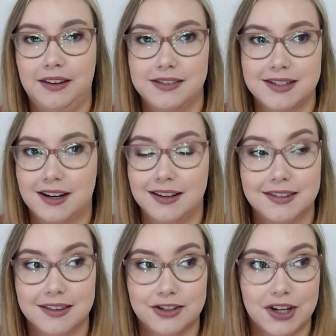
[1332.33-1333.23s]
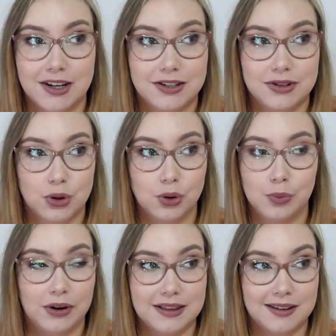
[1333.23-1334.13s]
It starts at the shade 2
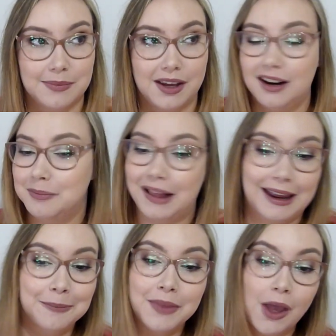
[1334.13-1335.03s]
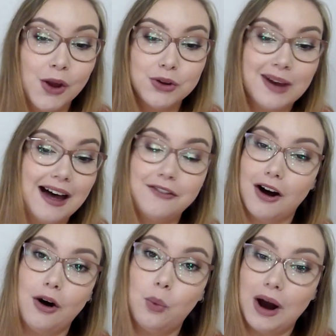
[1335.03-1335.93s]
point something and I'm like, you have a
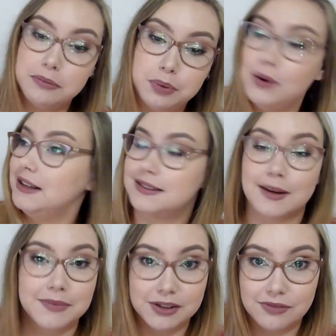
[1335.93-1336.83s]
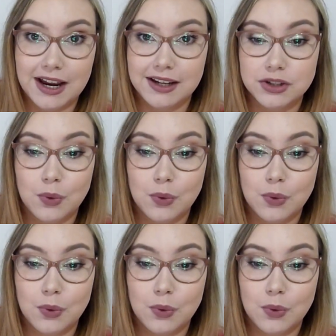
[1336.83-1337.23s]
whole 1 point something range.